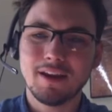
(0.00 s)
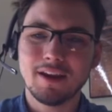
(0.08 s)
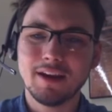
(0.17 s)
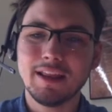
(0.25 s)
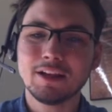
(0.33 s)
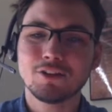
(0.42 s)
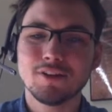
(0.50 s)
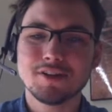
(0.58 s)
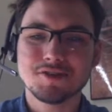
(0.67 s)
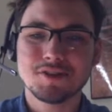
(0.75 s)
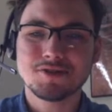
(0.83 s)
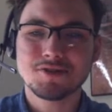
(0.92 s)
And it
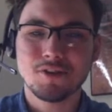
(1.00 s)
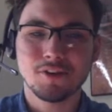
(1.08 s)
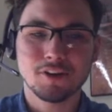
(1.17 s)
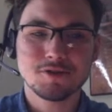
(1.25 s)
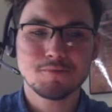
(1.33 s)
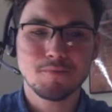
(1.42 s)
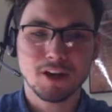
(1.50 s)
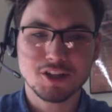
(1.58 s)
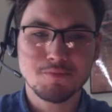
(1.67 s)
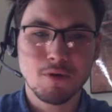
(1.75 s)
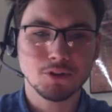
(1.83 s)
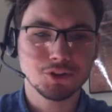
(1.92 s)
increases their
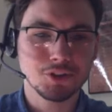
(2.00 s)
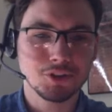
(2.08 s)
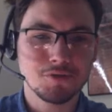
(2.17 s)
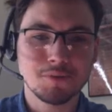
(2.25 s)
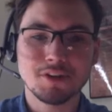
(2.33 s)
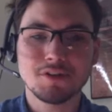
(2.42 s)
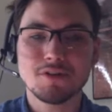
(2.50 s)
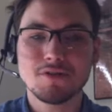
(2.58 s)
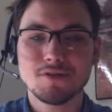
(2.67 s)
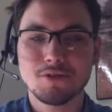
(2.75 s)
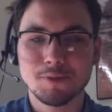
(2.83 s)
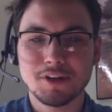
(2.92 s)
exposure
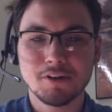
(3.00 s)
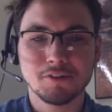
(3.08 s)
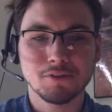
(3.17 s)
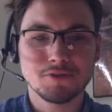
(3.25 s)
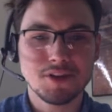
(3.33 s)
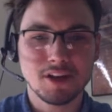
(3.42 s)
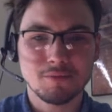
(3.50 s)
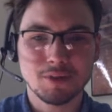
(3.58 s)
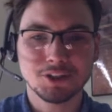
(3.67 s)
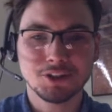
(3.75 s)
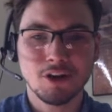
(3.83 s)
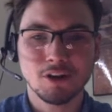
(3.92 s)
to materials that can be
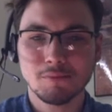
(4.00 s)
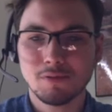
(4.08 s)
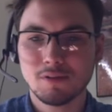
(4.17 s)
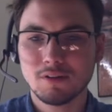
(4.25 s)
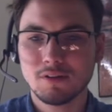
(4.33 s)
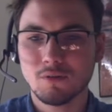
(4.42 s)
sharp or